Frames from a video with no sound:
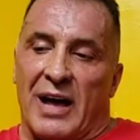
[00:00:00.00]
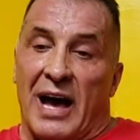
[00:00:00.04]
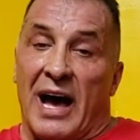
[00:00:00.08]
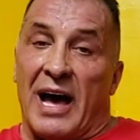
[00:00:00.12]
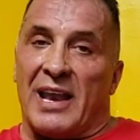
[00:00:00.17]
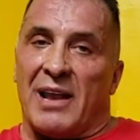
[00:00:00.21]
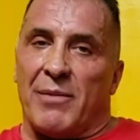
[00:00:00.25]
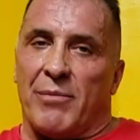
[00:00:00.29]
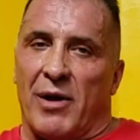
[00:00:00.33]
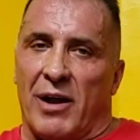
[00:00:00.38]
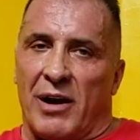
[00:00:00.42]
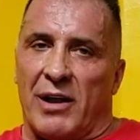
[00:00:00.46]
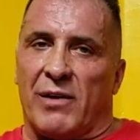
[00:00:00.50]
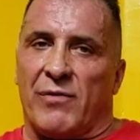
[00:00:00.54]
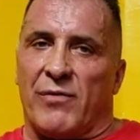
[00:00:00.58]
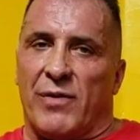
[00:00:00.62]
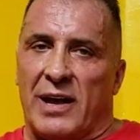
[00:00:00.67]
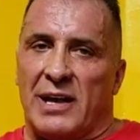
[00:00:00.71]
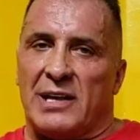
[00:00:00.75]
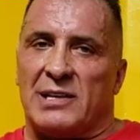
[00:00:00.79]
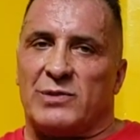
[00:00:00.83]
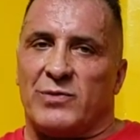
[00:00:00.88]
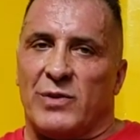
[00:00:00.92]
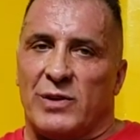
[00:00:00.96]
anabolic
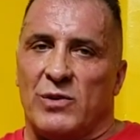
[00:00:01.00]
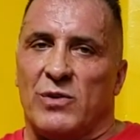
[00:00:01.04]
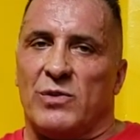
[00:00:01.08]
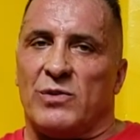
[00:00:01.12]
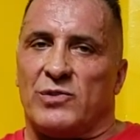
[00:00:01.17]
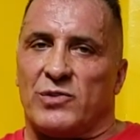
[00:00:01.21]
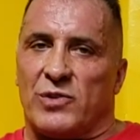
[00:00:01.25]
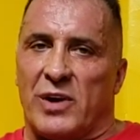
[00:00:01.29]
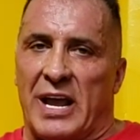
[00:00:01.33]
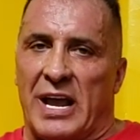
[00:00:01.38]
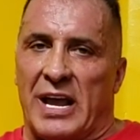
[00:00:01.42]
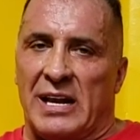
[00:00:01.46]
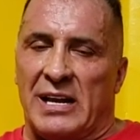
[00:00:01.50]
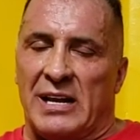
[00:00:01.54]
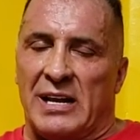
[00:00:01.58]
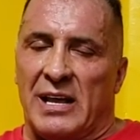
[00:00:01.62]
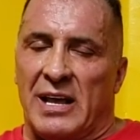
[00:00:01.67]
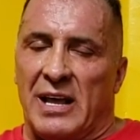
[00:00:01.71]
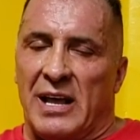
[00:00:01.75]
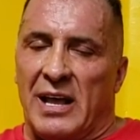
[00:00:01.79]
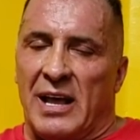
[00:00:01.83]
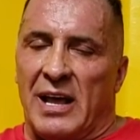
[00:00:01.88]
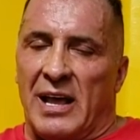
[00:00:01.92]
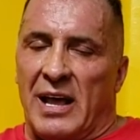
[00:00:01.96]
phase when you train
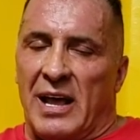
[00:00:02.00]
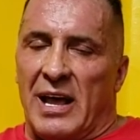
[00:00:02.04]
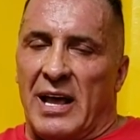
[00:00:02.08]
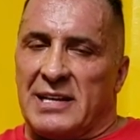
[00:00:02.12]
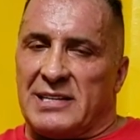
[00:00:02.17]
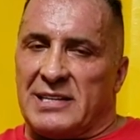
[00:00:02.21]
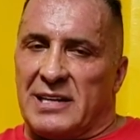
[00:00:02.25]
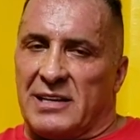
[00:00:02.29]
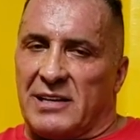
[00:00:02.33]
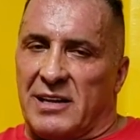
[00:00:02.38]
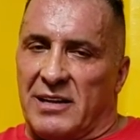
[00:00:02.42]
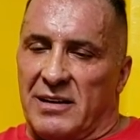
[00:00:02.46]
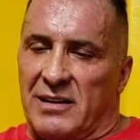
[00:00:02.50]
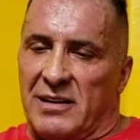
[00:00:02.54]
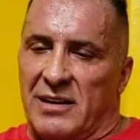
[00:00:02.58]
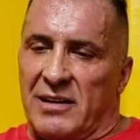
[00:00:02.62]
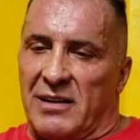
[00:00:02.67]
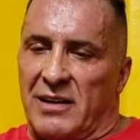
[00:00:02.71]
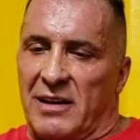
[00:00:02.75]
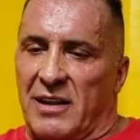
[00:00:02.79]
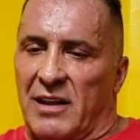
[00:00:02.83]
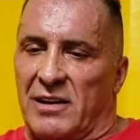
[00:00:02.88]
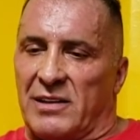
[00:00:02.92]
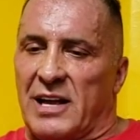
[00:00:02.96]
as I
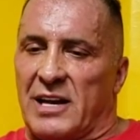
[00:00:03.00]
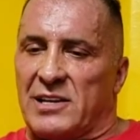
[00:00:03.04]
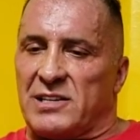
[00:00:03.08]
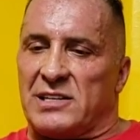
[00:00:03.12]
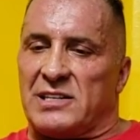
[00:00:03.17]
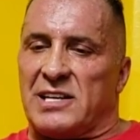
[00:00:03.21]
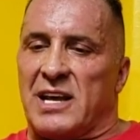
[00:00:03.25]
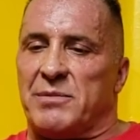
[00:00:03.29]
you know, touched the